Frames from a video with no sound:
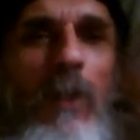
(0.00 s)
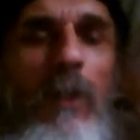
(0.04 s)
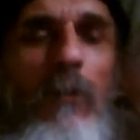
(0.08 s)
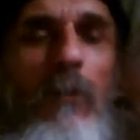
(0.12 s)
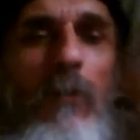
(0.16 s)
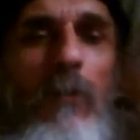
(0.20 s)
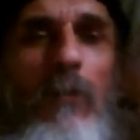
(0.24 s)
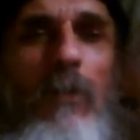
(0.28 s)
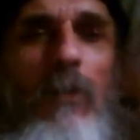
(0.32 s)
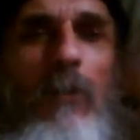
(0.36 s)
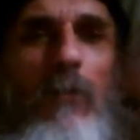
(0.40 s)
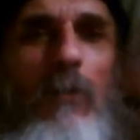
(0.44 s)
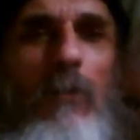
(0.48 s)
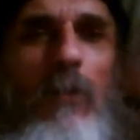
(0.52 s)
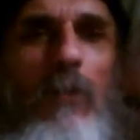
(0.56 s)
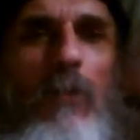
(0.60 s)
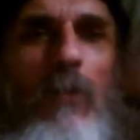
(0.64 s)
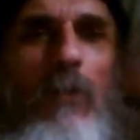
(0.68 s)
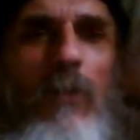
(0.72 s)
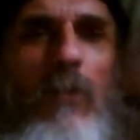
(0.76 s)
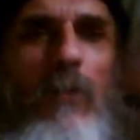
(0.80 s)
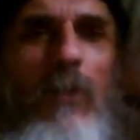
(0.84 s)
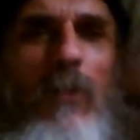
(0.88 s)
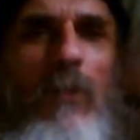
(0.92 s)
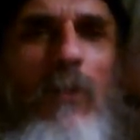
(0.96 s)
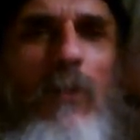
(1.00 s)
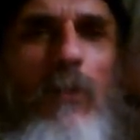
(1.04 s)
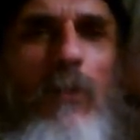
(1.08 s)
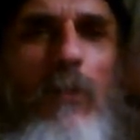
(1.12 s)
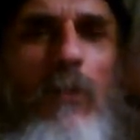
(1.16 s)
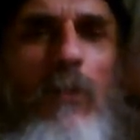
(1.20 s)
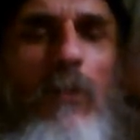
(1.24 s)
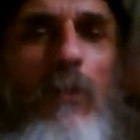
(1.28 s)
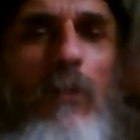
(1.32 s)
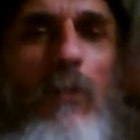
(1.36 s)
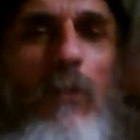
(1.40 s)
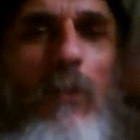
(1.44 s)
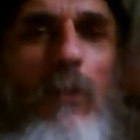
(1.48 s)
It was introduced in this,
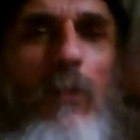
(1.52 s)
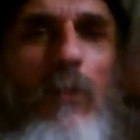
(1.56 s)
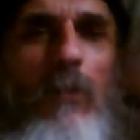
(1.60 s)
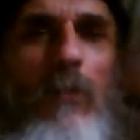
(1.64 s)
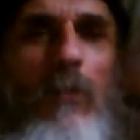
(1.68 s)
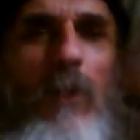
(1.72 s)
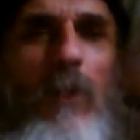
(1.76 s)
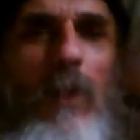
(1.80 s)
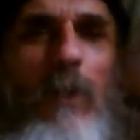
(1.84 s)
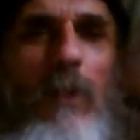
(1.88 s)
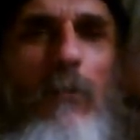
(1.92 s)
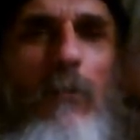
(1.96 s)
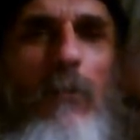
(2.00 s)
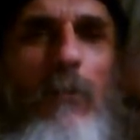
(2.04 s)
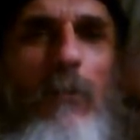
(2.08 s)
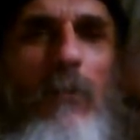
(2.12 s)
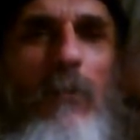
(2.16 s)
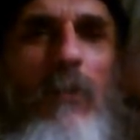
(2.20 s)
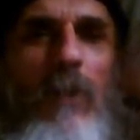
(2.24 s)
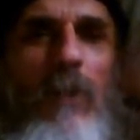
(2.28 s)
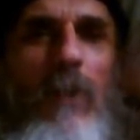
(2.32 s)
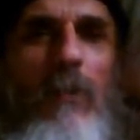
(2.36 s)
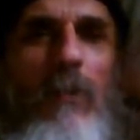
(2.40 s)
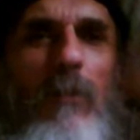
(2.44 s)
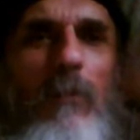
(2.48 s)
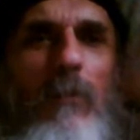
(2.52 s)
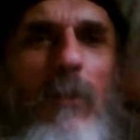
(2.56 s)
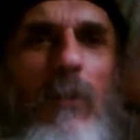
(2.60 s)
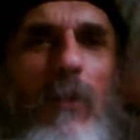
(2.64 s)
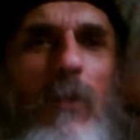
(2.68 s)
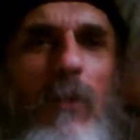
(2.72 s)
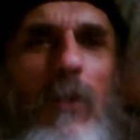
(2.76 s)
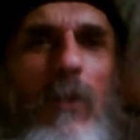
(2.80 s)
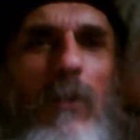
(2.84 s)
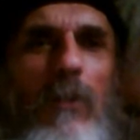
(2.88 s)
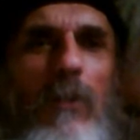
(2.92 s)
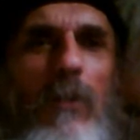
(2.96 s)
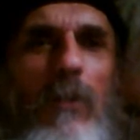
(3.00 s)
to Australia from South
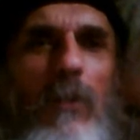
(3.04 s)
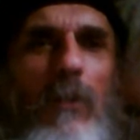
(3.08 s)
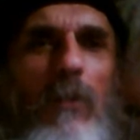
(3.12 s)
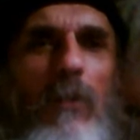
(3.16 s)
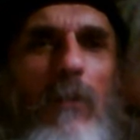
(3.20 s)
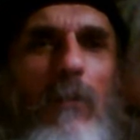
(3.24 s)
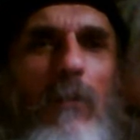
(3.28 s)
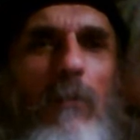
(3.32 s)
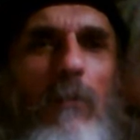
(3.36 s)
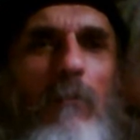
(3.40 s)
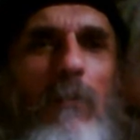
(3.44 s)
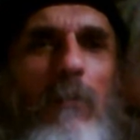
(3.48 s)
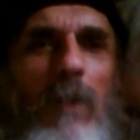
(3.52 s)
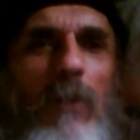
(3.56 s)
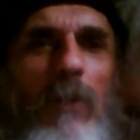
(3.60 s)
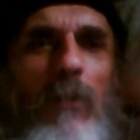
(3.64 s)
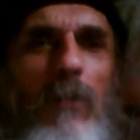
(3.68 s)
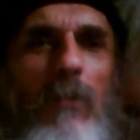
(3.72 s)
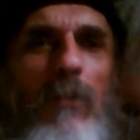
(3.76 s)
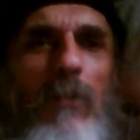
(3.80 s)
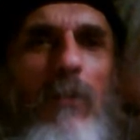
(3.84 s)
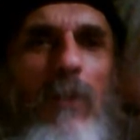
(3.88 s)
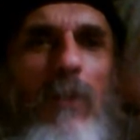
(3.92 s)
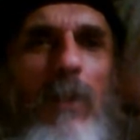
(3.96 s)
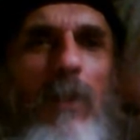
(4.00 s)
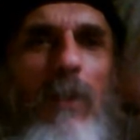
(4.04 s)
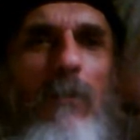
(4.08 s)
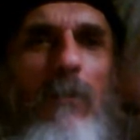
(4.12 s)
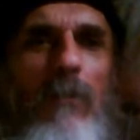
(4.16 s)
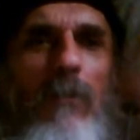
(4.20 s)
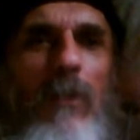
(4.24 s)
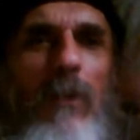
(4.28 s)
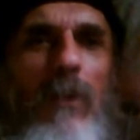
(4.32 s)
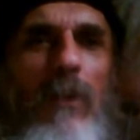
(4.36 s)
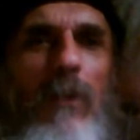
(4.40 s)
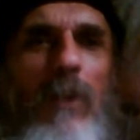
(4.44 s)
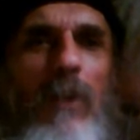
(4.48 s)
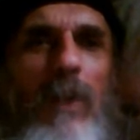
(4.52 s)
America. Men used to give
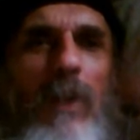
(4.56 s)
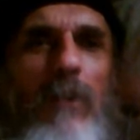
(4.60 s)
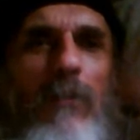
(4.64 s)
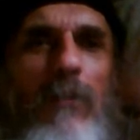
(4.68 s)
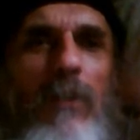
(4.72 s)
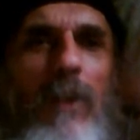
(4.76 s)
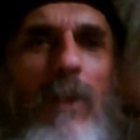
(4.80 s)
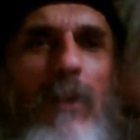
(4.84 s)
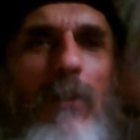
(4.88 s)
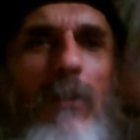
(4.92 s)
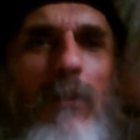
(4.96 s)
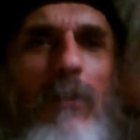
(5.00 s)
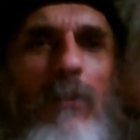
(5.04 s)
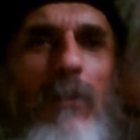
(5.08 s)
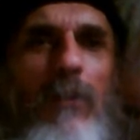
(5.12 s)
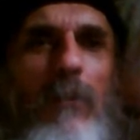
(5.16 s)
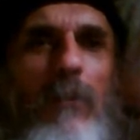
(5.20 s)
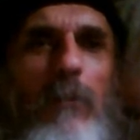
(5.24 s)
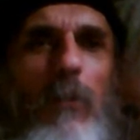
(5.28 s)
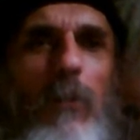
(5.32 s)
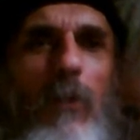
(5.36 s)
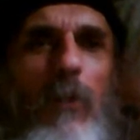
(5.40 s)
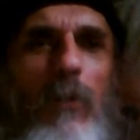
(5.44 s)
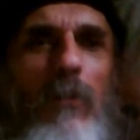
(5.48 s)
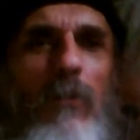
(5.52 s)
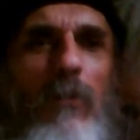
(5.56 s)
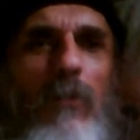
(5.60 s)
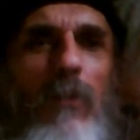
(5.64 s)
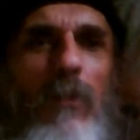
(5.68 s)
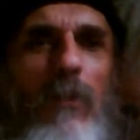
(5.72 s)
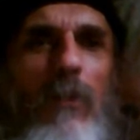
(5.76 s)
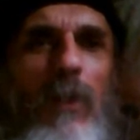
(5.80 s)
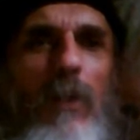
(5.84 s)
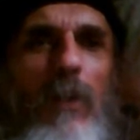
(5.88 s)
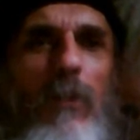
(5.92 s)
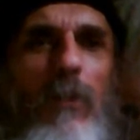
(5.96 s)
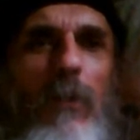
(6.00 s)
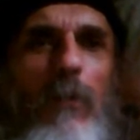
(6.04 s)
uh, lantanas in pots to
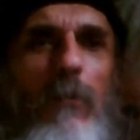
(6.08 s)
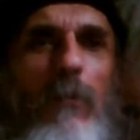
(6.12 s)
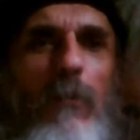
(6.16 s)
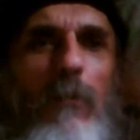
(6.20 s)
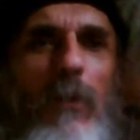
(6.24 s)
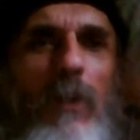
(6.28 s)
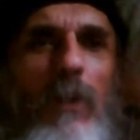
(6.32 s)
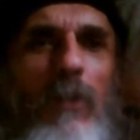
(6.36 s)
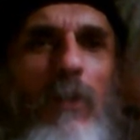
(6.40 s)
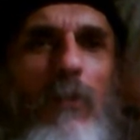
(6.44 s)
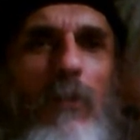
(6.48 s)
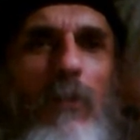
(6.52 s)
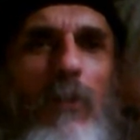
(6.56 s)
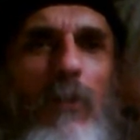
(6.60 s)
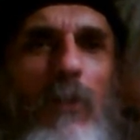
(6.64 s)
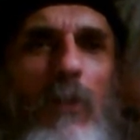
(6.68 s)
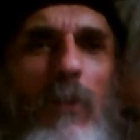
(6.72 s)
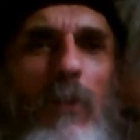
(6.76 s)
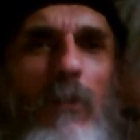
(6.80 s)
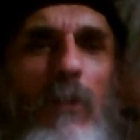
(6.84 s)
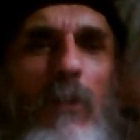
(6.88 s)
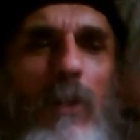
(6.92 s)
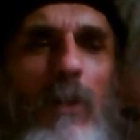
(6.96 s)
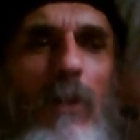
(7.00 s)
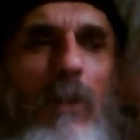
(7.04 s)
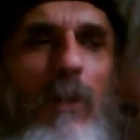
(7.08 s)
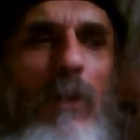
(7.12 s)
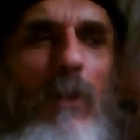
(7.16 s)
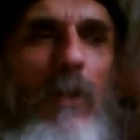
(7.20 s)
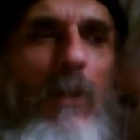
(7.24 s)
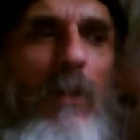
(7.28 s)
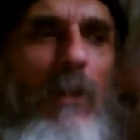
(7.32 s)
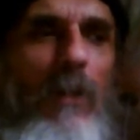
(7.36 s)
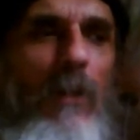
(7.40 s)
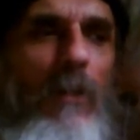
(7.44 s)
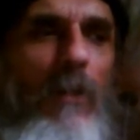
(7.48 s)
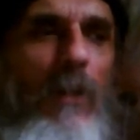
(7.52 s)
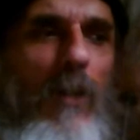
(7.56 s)
their girlfriends, you know,
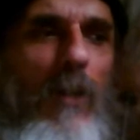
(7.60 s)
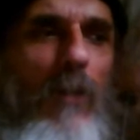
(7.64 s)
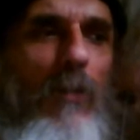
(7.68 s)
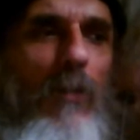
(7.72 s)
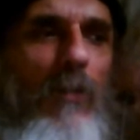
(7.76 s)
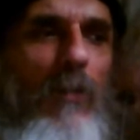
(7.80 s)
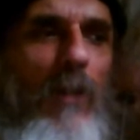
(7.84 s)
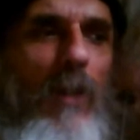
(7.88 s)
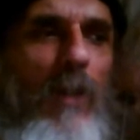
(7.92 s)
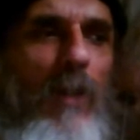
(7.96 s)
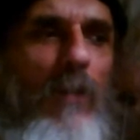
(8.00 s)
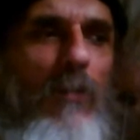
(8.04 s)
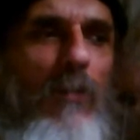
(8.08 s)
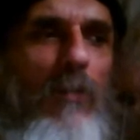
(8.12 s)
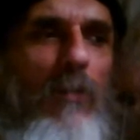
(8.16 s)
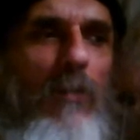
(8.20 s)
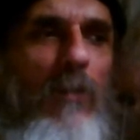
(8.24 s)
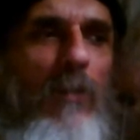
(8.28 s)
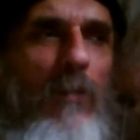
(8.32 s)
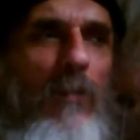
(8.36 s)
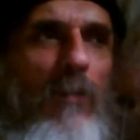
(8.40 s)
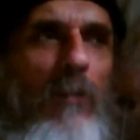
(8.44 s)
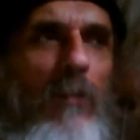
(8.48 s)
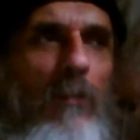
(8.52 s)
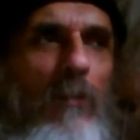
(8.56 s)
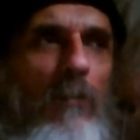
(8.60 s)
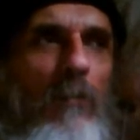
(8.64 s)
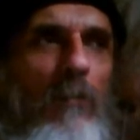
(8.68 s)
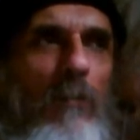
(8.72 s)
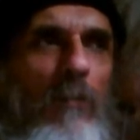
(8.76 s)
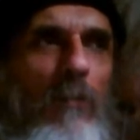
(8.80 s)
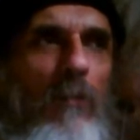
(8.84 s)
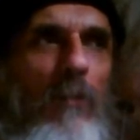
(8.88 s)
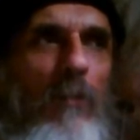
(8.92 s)
in the old days, and um,